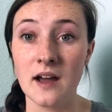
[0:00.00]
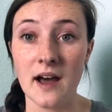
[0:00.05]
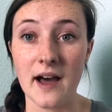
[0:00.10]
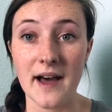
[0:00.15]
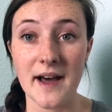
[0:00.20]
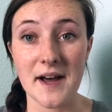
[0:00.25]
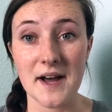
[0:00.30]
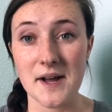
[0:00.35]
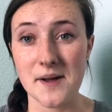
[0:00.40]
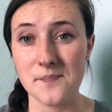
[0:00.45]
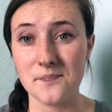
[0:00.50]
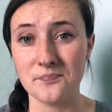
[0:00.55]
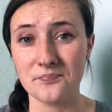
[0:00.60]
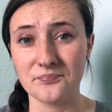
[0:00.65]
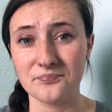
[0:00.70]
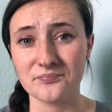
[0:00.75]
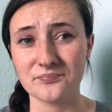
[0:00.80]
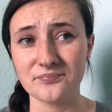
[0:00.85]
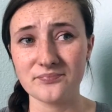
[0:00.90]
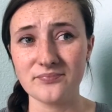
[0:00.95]
Um,
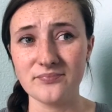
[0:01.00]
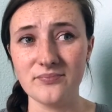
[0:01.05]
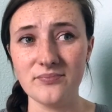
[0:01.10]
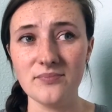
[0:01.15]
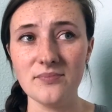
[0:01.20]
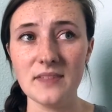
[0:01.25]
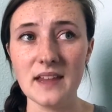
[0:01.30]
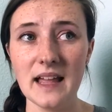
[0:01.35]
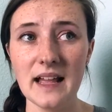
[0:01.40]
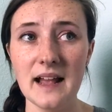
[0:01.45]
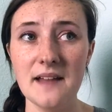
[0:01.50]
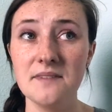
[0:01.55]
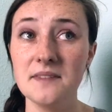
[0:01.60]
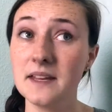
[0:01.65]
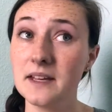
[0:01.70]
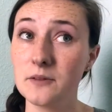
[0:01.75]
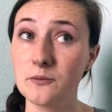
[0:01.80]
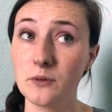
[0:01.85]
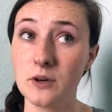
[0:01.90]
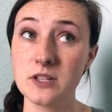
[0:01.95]
and
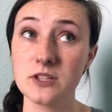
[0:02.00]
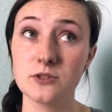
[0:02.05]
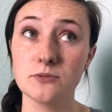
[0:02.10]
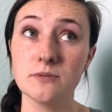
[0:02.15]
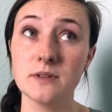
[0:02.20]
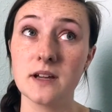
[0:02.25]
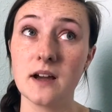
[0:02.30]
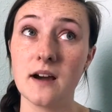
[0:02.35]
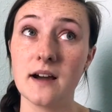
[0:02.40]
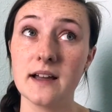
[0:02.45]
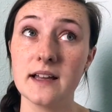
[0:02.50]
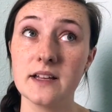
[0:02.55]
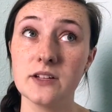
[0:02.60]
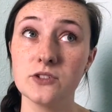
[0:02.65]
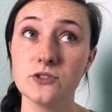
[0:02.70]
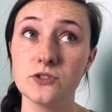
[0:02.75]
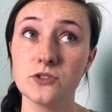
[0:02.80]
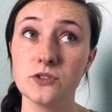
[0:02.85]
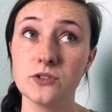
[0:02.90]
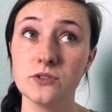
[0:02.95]
then once we got
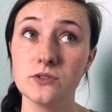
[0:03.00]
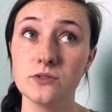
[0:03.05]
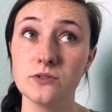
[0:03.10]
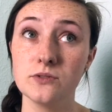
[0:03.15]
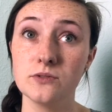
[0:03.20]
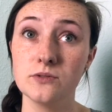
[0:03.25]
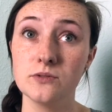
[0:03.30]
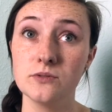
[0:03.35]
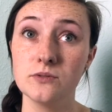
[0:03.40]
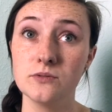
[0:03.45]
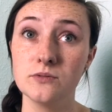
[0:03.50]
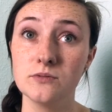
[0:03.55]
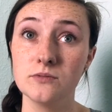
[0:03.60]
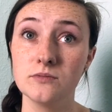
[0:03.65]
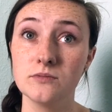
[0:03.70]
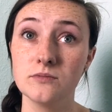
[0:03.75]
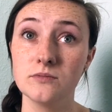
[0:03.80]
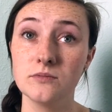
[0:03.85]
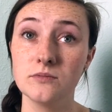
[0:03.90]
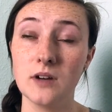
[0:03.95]
into,
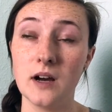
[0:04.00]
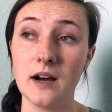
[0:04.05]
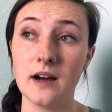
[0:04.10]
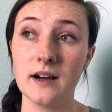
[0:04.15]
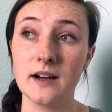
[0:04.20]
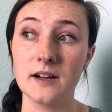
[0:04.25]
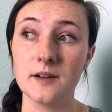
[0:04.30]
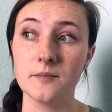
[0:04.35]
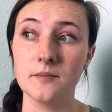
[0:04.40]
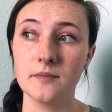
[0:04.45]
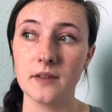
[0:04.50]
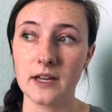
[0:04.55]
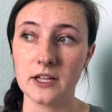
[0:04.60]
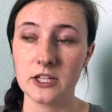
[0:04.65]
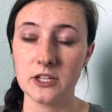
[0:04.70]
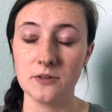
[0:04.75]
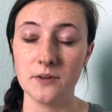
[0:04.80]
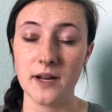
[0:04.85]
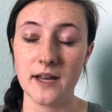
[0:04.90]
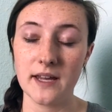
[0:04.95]
um, like
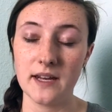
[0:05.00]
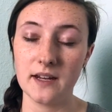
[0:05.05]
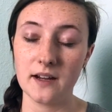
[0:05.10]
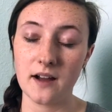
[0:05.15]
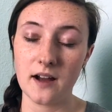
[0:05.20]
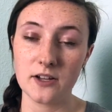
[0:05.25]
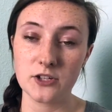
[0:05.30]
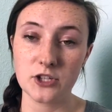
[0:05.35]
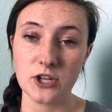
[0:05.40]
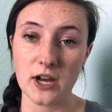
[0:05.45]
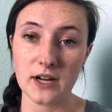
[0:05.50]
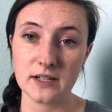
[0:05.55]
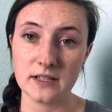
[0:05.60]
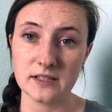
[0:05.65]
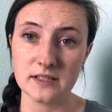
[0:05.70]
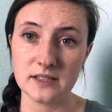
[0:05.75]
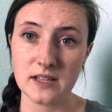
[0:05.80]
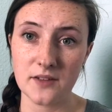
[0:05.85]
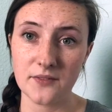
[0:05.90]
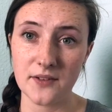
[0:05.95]
she went in and got checked
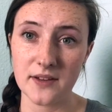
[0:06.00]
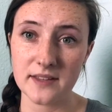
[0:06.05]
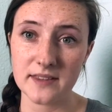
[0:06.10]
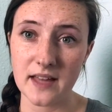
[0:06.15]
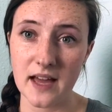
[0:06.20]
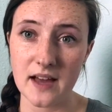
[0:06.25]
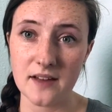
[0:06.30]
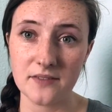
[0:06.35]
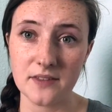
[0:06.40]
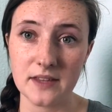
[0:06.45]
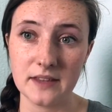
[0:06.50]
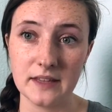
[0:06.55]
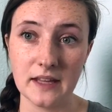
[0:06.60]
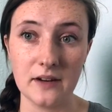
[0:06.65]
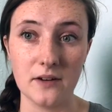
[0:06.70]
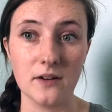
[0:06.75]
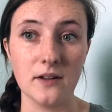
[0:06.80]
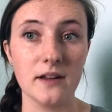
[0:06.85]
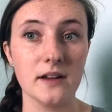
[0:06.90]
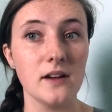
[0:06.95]
and stuff like that, then
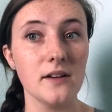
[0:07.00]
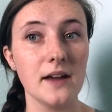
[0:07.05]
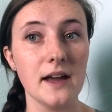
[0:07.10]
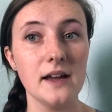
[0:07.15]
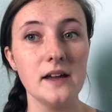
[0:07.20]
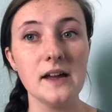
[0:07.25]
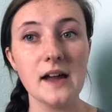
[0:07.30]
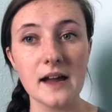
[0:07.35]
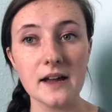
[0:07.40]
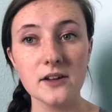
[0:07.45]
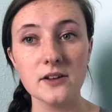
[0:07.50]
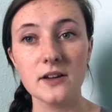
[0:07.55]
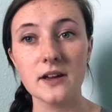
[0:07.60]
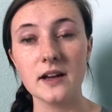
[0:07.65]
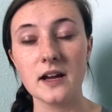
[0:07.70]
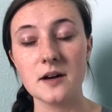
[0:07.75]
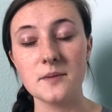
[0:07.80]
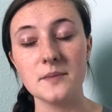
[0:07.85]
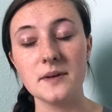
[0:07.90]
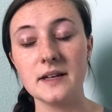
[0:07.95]
they were like, okay, yeah, you
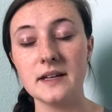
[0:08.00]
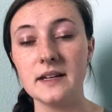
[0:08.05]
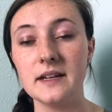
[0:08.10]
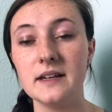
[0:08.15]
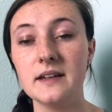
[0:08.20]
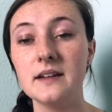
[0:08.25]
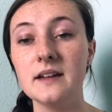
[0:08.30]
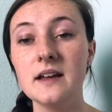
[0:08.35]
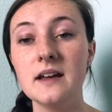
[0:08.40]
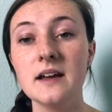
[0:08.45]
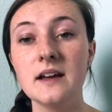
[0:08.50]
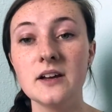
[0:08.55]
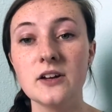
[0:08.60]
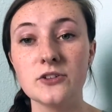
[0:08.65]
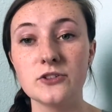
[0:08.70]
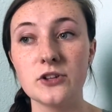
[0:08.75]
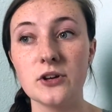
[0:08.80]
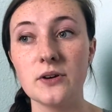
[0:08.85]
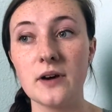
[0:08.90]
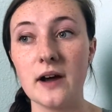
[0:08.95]
can come in. And
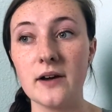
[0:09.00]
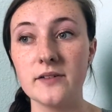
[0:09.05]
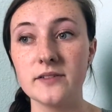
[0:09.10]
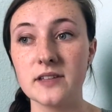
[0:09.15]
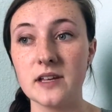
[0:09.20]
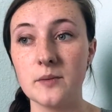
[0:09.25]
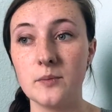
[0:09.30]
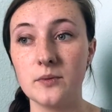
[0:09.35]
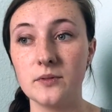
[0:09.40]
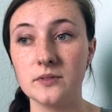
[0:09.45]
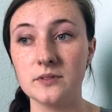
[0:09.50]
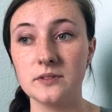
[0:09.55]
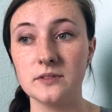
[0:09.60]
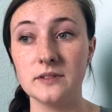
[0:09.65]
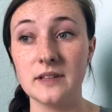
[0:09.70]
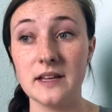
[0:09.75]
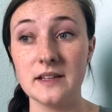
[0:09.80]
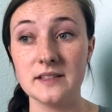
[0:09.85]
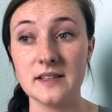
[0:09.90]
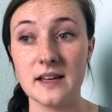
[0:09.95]
so I was able,
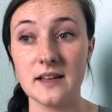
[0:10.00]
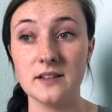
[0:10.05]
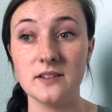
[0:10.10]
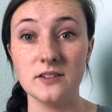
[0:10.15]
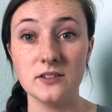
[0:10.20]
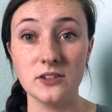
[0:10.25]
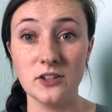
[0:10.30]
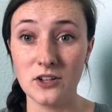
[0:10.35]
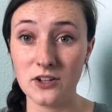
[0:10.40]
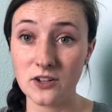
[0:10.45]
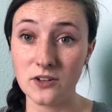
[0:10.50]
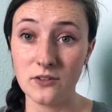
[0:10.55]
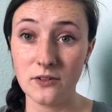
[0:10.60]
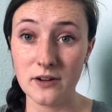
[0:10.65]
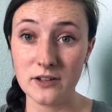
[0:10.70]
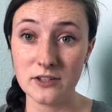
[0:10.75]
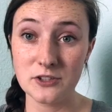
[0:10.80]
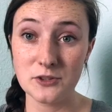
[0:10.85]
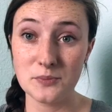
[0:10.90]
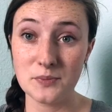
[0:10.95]
they said, you're
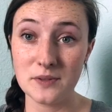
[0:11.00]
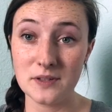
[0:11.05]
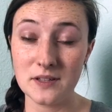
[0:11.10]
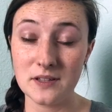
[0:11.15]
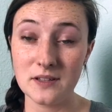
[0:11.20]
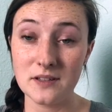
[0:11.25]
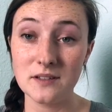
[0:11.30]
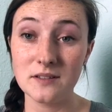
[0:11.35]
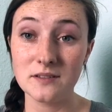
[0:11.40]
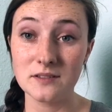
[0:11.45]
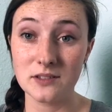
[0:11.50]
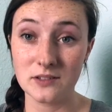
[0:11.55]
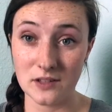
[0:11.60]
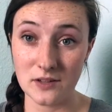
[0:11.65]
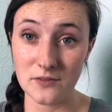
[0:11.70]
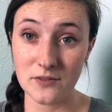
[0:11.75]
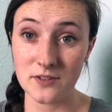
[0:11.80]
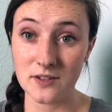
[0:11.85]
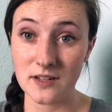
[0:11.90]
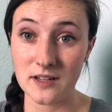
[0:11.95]
going to be
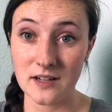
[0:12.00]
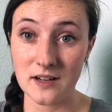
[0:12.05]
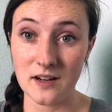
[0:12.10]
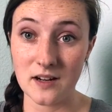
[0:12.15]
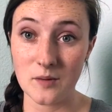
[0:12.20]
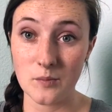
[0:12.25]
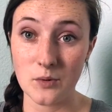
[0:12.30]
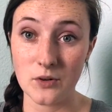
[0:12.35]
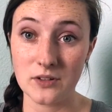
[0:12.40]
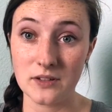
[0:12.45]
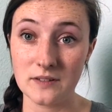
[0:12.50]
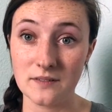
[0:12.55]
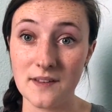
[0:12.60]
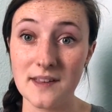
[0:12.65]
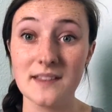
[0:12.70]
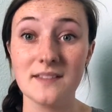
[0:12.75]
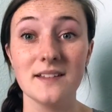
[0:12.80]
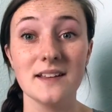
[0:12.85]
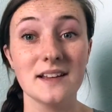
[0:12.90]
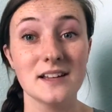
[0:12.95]
delivering in here more than
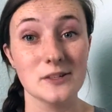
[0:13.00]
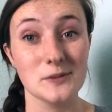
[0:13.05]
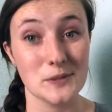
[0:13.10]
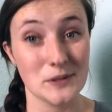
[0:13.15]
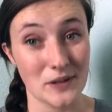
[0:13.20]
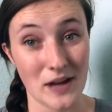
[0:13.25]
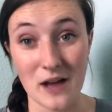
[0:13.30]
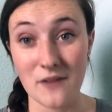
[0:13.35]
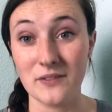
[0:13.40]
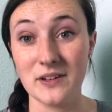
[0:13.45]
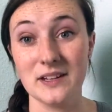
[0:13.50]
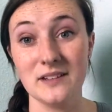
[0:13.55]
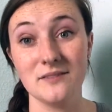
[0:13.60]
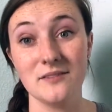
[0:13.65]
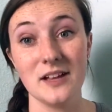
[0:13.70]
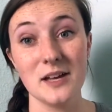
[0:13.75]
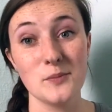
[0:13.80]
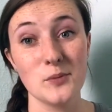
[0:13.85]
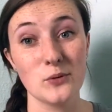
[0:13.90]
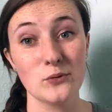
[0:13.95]
likely because we don't have any
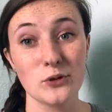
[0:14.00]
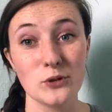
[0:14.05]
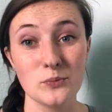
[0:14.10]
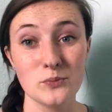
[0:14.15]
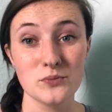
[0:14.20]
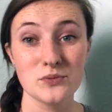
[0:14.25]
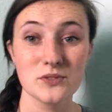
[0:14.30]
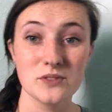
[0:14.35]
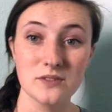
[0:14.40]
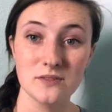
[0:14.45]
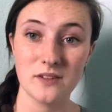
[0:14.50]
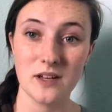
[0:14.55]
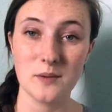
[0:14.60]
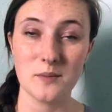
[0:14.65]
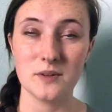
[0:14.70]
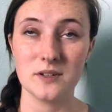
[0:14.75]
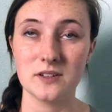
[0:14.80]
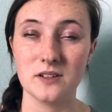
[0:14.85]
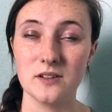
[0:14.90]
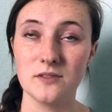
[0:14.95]
labor rooms,
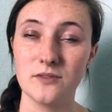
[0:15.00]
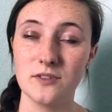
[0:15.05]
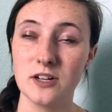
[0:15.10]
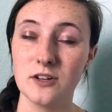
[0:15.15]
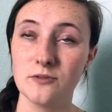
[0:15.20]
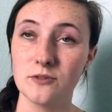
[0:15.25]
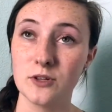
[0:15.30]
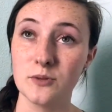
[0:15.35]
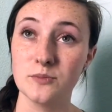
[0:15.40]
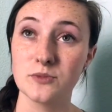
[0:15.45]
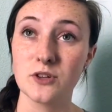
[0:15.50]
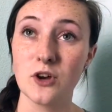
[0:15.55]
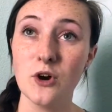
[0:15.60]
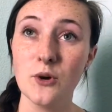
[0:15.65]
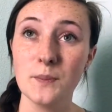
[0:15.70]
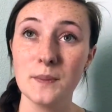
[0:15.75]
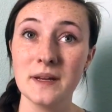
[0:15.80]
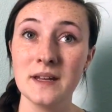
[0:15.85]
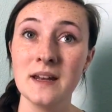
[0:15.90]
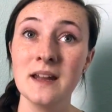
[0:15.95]
labor and delivery rooms
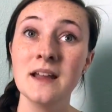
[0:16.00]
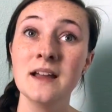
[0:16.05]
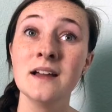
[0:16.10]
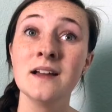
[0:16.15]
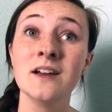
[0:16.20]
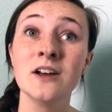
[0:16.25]
open.